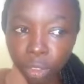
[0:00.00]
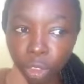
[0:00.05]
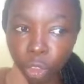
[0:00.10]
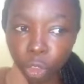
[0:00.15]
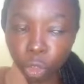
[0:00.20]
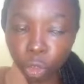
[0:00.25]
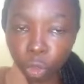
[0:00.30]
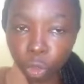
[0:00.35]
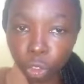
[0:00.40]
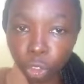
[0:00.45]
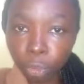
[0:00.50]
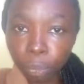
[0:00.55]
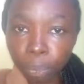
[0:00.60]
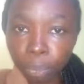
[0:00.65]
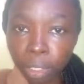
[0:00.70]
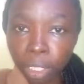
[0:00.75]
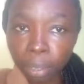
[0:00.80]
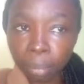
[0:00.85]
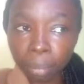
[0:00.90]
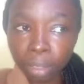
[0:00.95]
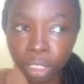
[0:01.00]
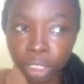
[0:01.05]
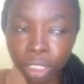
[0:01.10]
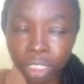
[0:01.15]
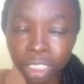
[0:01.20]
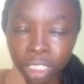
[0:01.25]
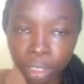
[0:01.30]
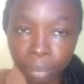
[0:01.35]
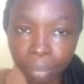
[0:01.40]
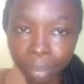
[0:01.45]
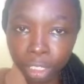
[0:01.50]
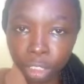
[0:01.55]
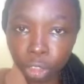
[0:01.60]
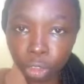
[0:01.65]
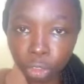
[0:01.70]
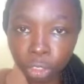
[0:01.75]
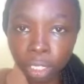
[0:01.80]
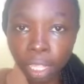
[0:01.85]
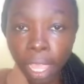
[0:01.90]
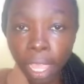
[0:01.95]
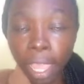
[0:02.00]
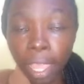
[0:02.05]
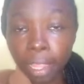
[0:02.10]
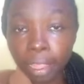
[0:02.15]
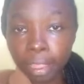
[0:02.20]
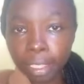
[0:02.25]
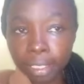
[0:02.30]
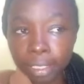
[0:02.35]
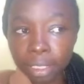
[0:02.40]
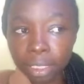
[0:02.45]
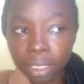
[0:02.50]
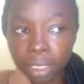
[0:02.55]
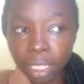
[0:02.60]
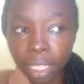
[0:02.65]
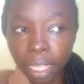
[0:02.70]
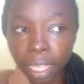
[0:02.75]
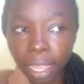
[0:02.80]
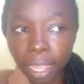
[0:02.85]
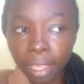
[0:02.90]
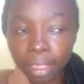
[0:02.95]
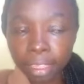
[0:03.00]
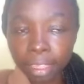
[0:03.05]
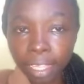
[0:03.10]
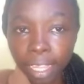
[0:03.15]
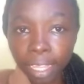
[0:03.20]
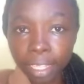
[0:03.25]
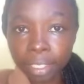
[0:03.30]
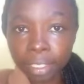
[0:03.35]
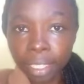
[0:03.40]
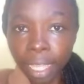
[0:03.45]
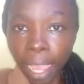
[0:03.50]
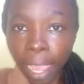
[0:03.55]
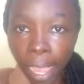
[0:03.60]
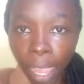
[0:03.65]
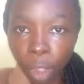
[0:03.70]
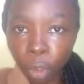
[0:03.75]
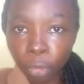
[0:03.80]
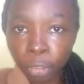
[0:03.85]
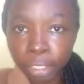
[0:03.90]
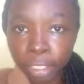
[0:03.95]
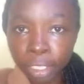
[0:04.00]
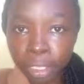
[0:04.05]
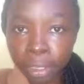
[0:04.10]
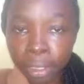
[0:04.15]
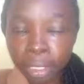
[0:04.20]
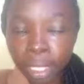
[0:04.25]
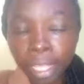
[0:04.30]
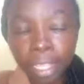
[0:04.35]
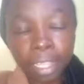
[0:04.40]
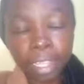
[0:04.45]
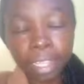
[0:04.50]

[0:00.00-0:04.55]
you know, she mentioned this thing that her audience,